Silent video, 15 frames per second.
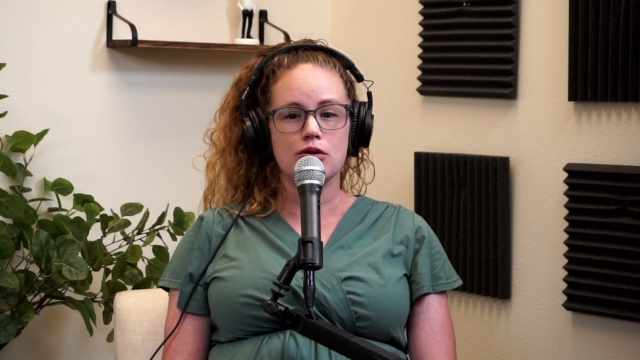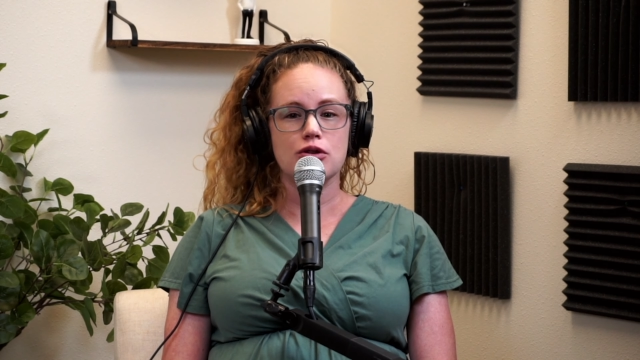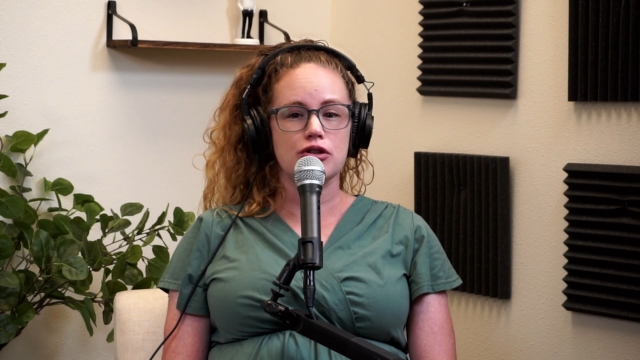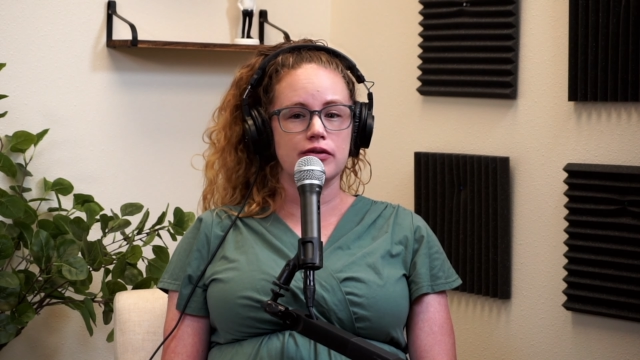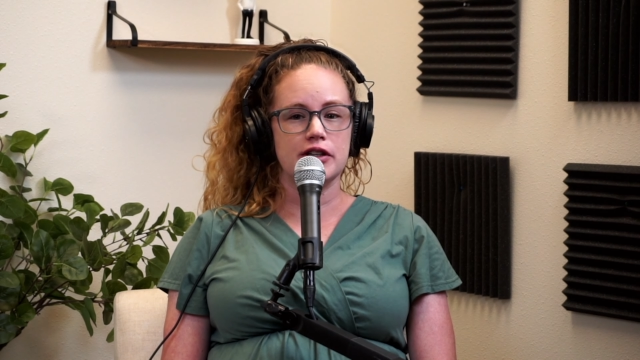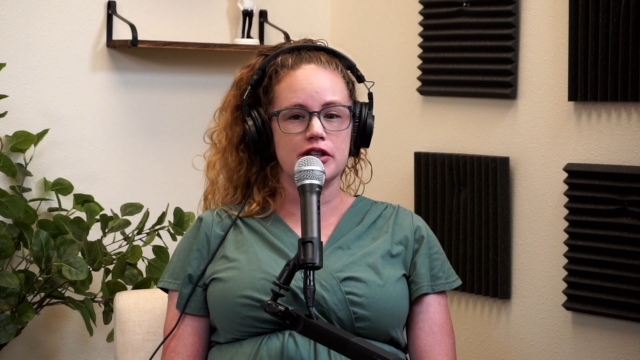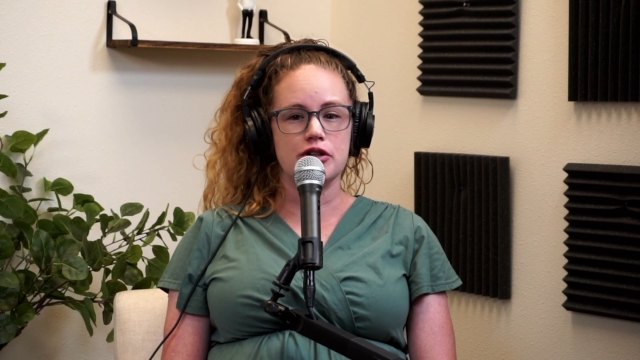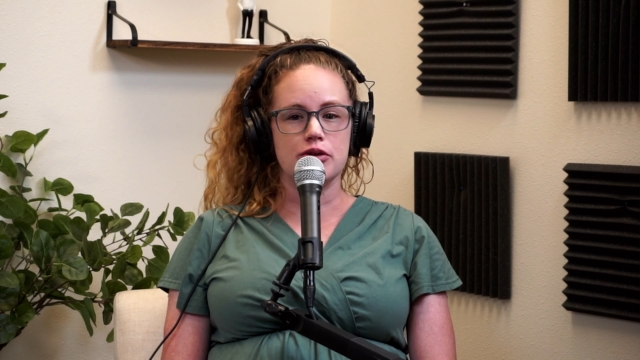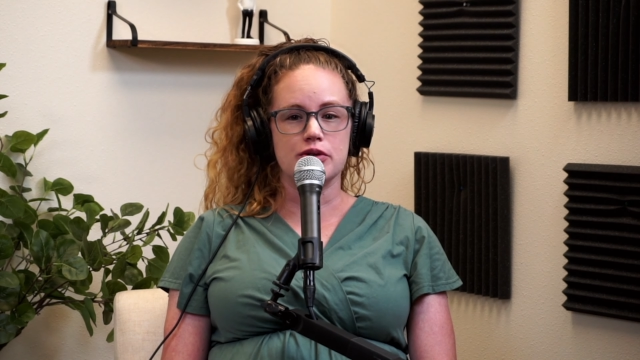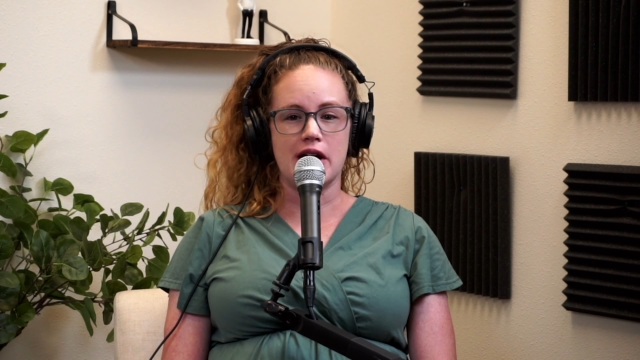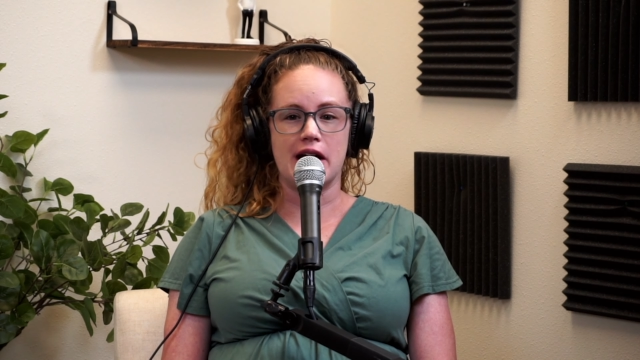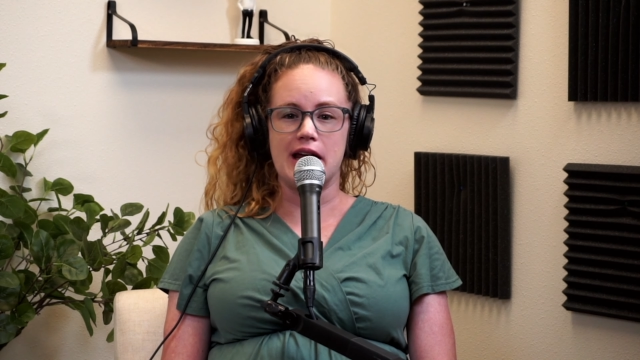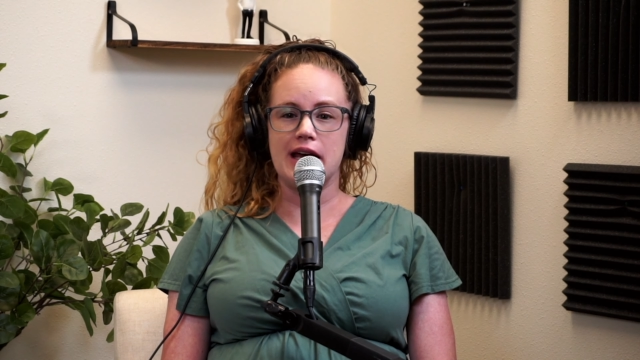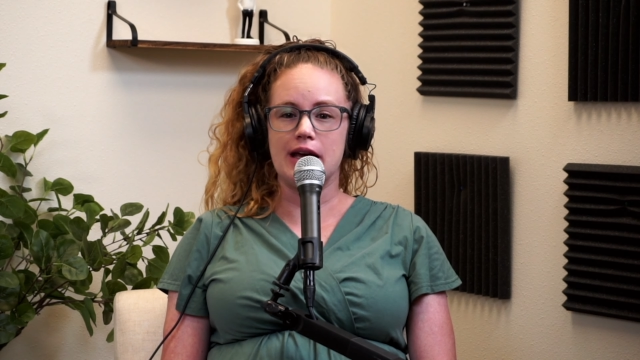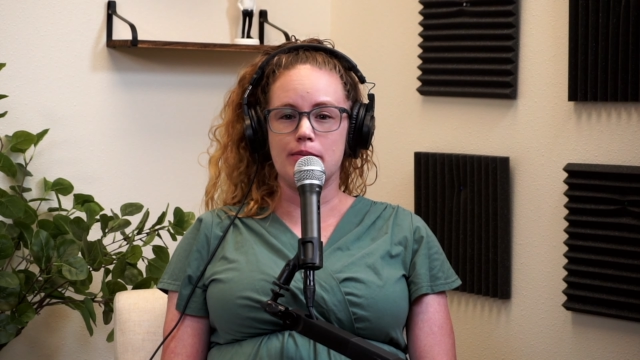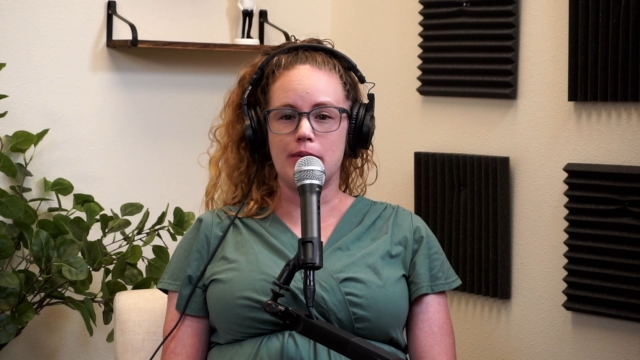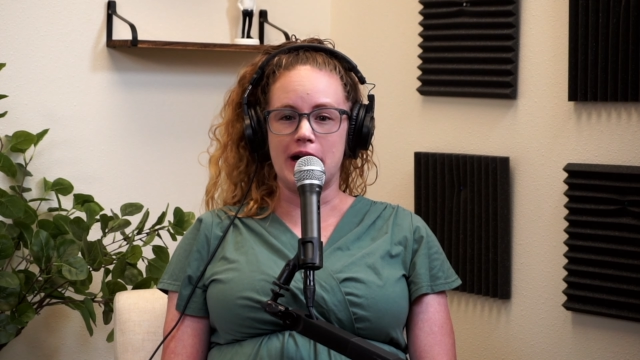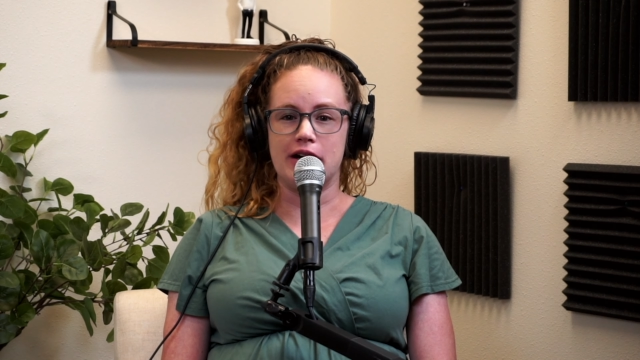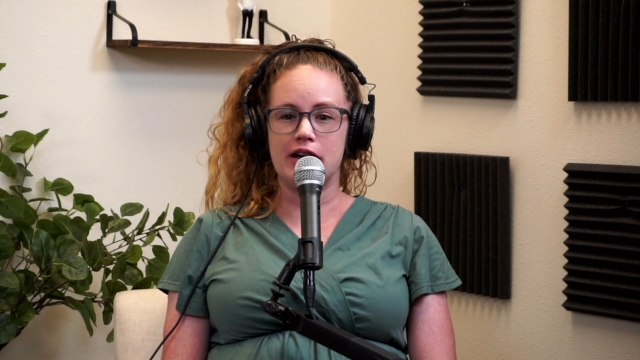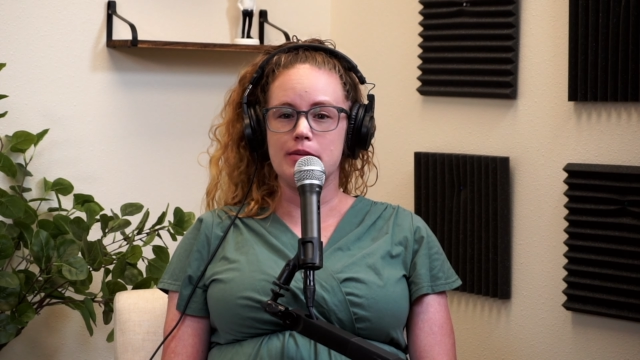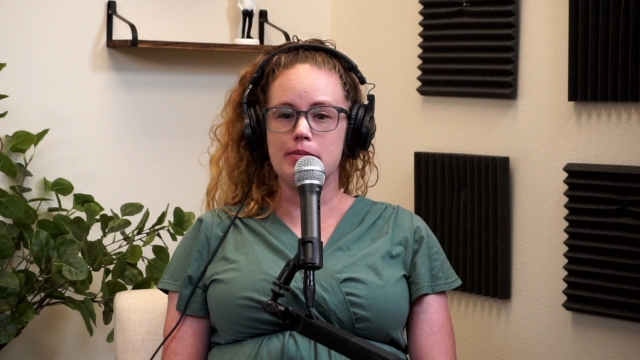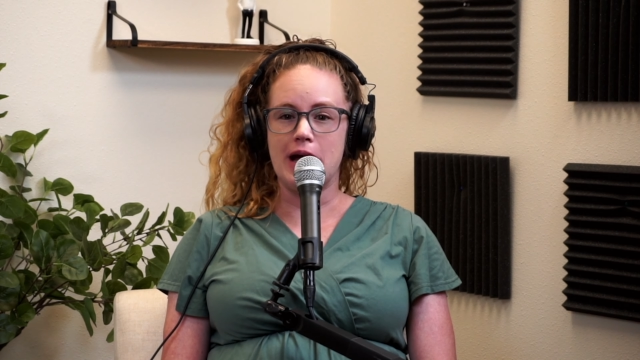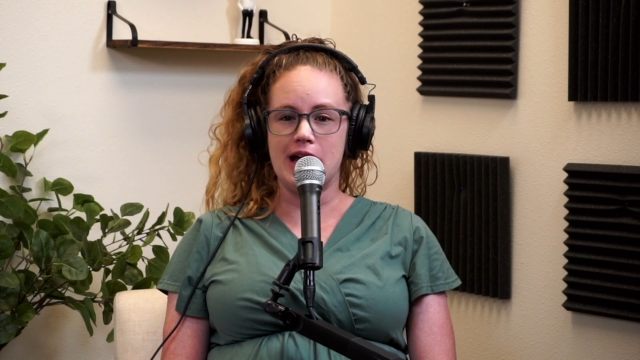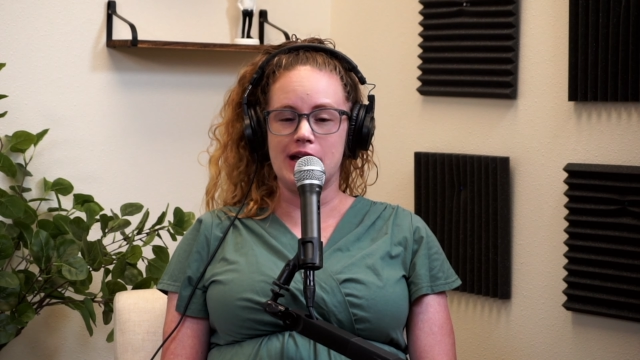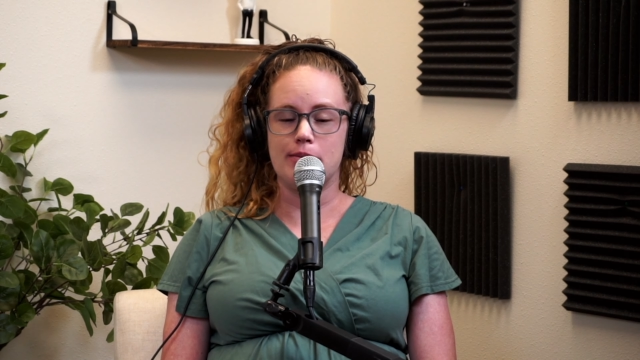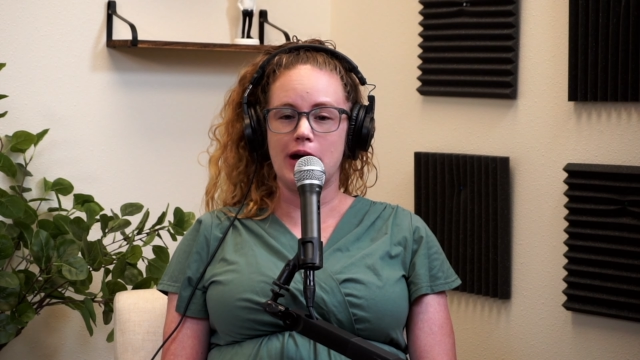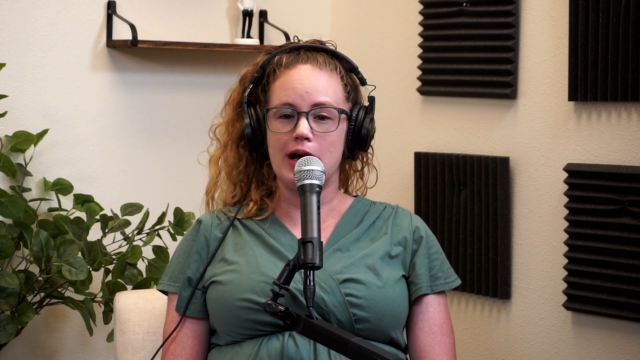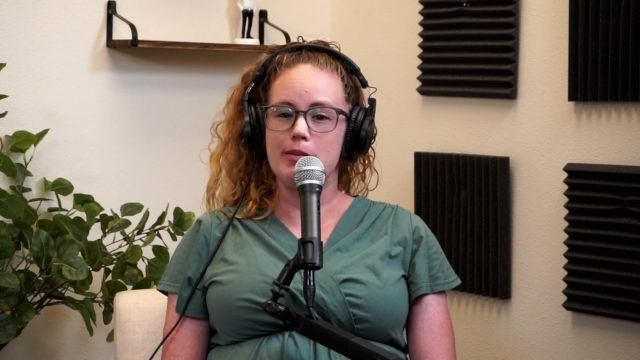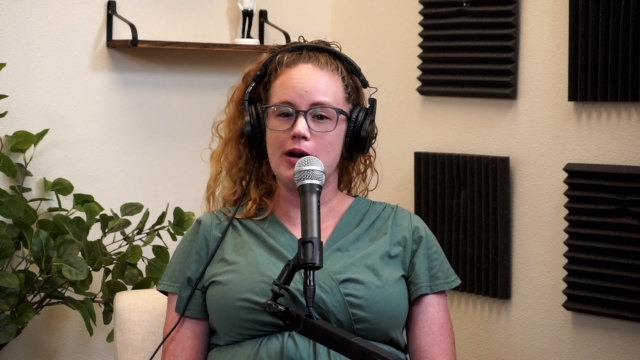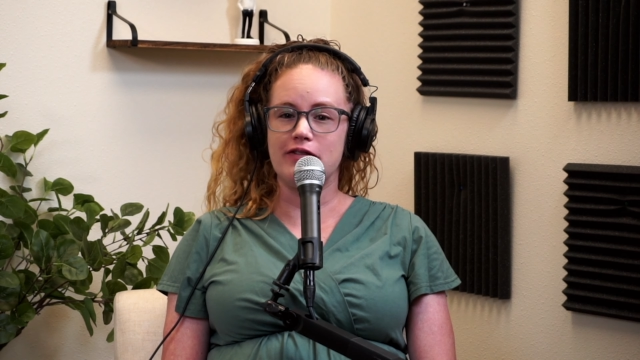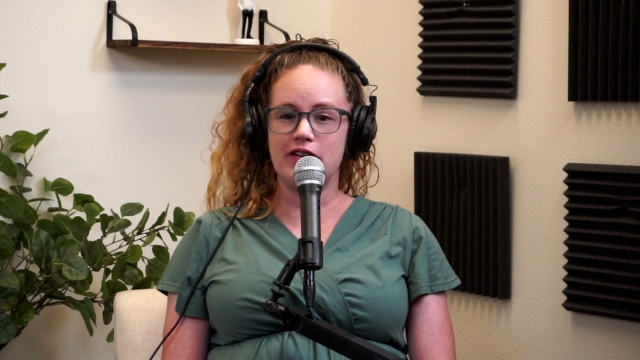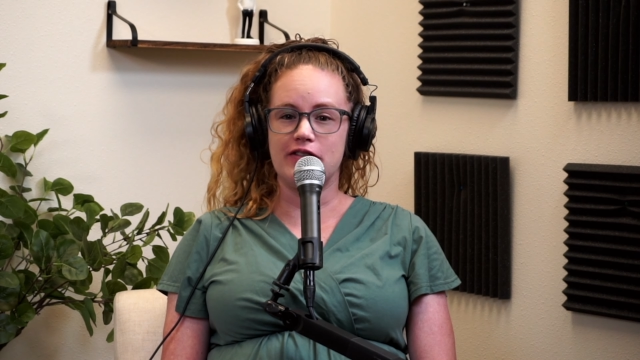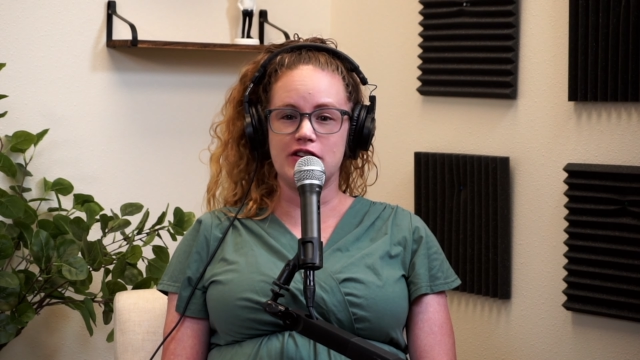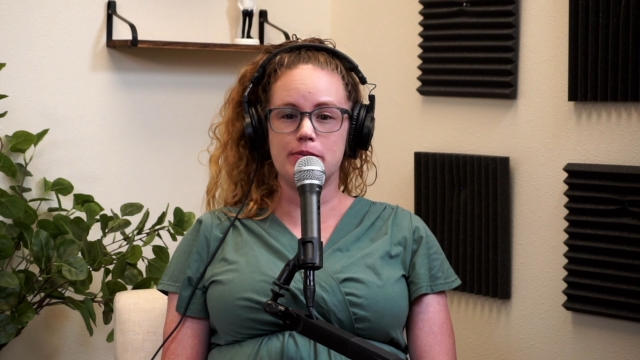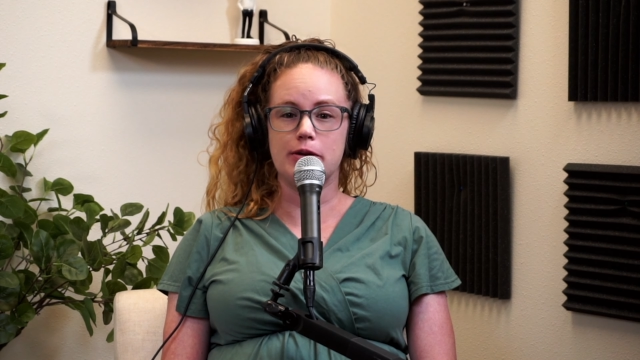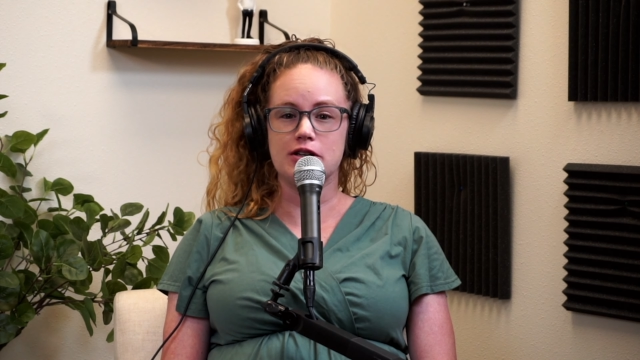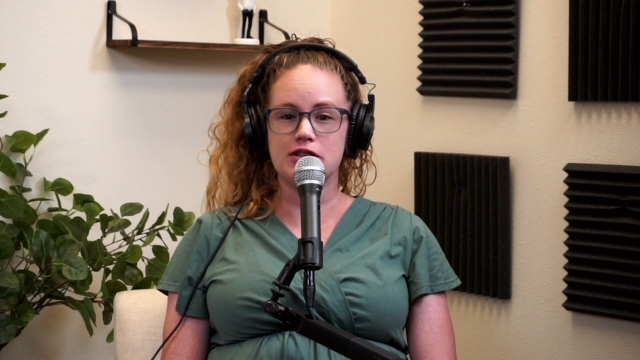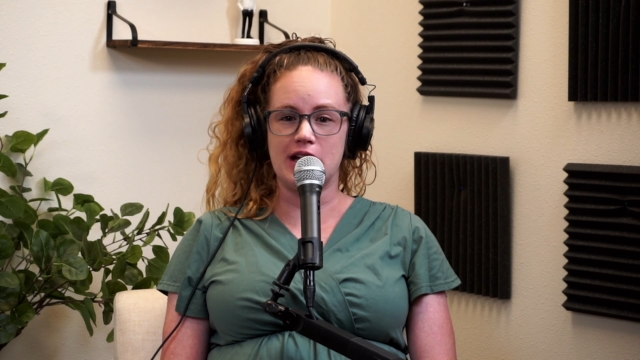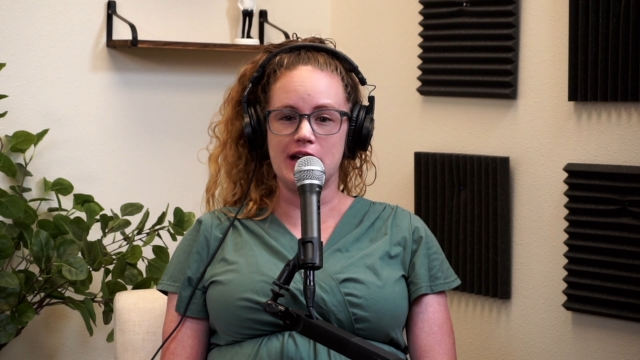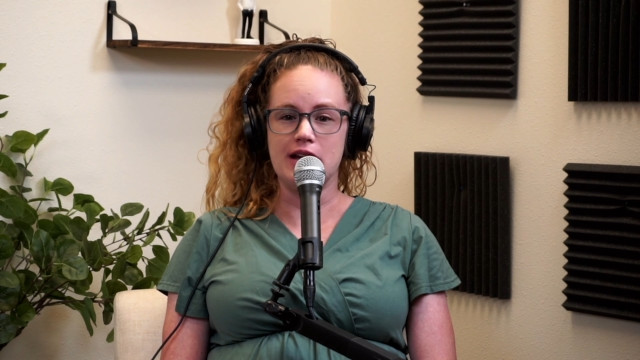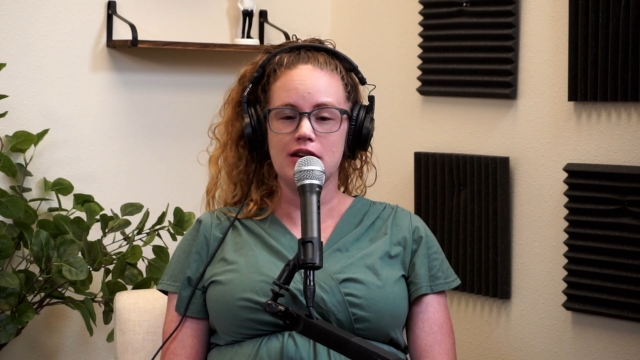to reduce headache and migraine pain by about 50%.